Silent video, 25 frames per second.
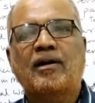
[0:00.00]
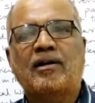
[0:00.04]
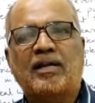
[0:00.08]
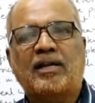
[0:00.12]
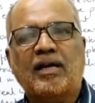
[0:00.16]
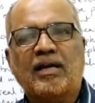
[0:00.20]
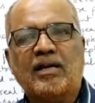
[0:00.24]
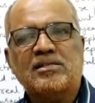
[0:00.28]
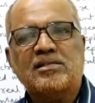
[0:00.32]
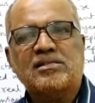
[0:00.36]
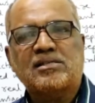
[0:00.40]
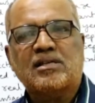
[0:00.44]

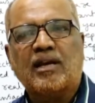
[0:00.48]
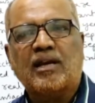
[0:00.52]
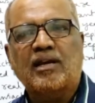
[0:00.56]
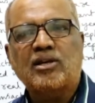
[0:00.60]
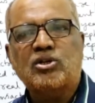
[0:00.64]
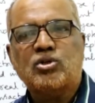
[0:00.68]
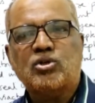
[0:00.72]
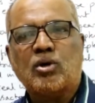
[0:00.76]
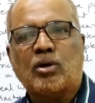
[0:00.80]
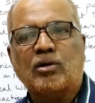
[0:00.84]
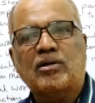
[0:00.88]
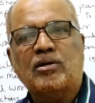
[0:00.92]
Take a
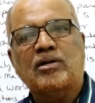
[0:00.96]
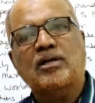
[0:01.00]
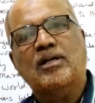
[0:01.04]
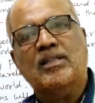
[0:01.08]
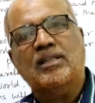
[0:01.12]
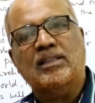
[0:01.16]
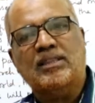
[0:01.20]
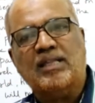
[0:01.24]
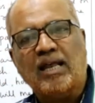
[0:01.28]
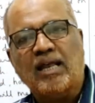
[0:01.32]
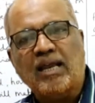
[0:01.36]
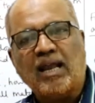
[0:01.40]
screenshot,
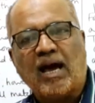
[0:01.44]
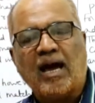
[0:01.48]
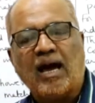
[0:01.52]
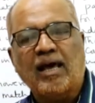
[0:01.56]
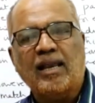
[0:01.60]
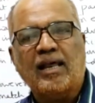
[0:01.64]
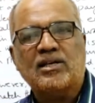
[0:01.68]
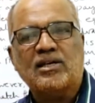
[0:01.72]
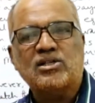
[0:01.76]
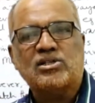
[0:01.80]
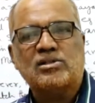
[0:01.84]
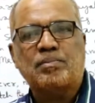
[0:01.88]
then
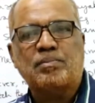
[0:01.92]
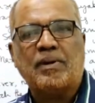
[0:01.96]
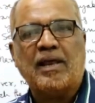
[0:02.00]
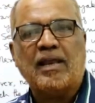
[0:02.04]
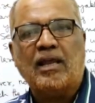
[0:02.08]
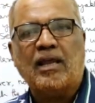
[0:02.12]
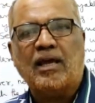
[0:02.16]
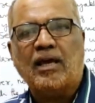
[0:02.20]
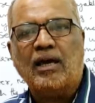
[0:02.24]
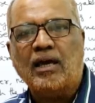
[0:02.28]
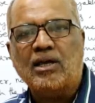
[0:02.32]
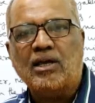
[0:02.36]
I'll
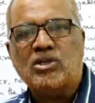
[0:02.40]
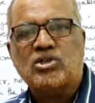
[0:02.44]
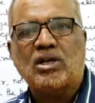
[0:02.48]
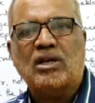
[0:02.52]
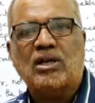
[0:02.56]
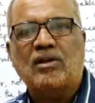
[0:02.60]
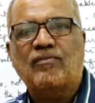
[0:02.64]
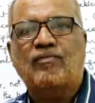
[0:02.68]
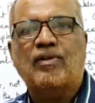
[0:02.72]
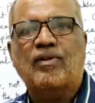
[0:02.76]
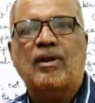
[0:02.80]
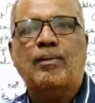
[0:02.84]
explain each
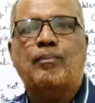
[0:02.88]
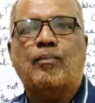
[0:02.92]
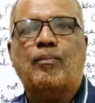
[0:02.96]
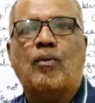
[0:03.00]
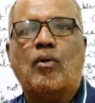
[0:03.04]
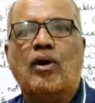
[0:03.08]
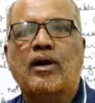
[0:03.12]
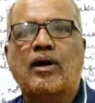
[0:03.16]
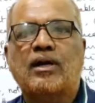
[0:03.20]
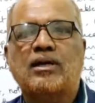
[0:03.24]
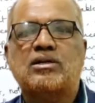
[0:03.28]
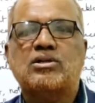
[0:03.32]
and every
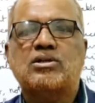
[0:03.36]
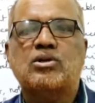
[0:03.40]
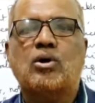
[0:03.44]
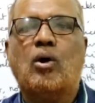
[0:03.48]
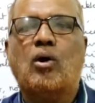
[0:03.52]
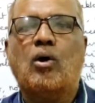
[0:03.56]
point